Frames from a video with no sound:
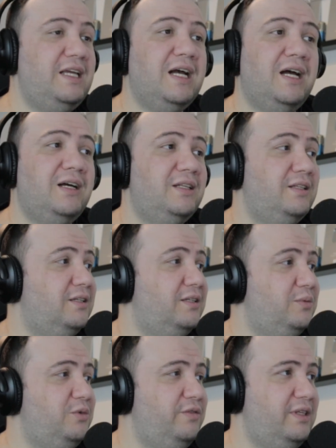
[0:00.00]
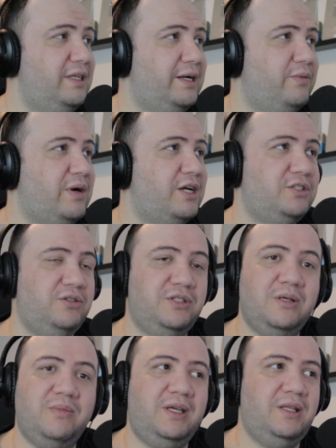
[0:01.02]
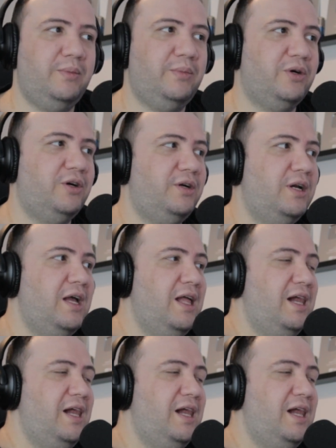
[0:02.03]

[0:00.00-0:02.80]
Yeah, the movie that I watched, There's Something in the Barn.